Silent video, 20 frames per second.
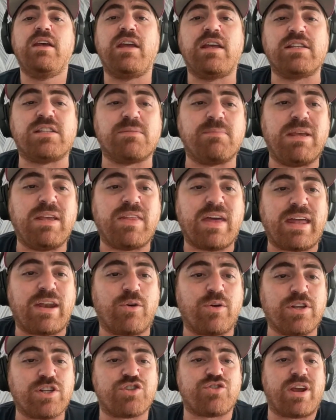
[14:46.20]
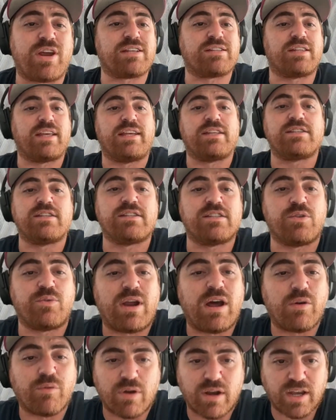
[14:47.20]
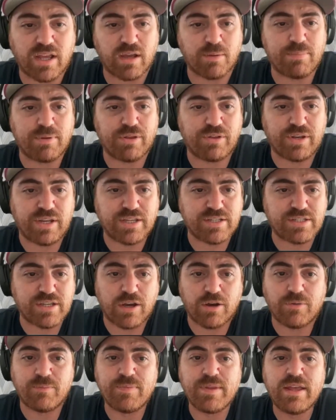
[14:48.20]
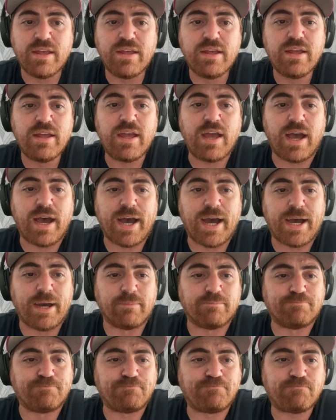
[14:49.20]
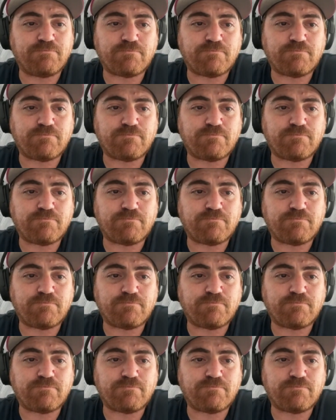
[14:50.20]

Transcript: And to me, that always translates as the route running ability. So, Dan